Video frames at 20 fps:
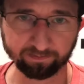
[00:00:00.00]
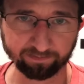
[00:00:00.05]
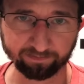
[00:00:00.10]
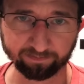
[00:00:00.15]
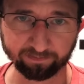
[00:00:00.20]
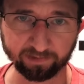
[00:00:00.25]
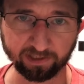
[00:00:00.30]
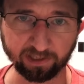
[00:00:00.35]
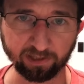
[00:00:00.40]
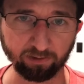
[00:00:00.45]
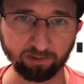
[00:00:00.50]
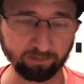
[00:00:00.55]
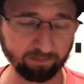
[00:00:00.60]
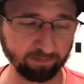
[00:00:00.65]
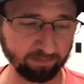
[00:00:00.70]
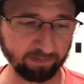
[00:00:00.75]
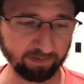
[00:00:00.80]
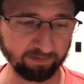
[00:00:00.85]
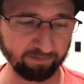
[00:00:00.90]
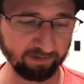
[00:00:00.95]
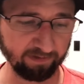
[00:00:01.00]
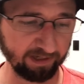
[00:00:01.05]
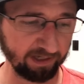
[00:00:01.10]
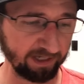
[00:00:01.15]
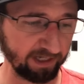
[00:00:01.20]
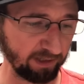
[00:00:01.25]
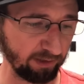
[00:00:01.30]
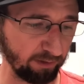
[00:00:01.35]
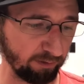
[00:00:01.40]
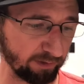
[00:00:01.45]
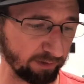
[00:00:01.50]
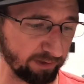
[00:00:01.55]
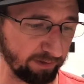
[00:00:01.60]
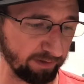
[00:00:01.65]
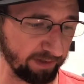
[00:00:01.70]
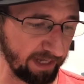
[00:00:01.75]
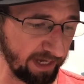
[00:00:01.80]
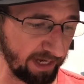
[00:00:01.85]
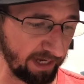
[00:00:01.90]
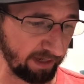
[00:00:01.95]
you know, very close on
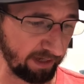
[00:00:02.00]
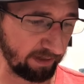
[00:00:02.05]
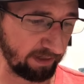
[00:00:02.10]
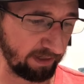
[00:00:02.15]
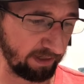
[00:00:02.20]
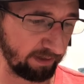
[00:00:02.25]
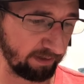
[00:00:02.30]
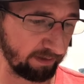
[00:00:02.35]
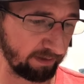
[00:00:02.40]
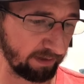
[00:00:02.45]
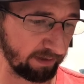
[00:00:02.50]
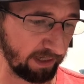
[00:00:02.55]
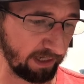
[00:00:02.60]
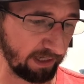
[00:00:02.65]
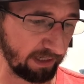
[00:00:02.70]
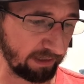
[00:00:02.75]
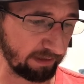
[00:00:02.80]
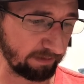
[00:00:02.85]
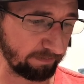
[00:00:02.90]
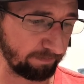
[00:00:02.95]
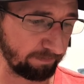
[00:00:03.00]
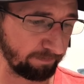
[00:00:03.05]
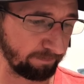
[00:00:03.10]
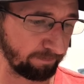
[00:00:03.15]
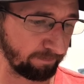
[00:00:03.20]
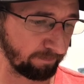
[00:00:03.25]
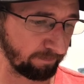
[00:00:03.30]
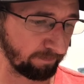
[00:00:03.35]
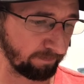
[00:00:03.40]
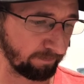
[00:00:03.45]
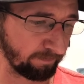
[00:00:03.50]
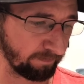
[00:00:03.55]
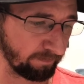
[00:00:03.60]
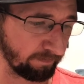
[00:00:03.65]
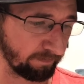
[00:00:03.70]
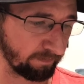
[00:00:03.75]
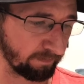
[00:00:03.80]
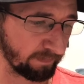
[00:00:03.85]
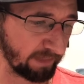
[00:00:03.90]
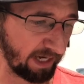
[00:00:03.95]
that.
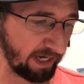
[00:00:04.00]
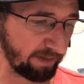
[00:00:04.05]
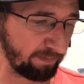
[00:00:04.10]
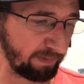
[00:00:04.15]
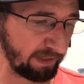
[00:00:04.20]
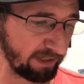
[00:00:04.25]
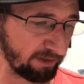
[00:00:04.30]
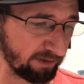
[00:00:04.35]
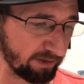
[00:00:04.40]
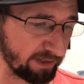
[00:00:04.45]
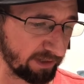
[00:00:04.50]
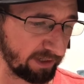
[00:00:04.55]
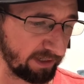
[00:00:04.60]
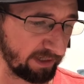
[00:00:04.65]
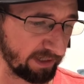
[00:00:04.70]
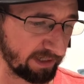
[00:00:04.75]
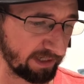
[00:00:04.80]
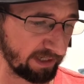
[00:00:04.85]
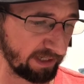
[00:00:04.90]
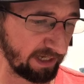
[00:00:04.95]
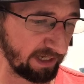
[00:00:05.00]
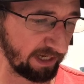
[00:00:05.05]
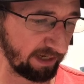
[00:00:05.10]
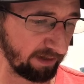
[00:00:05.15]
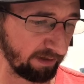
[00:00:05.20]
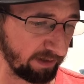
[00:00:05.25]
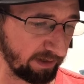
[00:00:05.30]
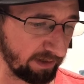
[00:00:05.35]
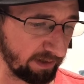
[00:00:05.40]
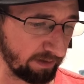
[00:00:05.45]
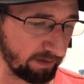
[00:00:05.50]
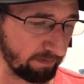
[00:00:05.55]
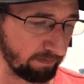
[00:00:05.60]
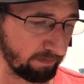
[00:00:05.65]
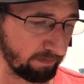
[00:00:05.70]
I'd be interested to see how the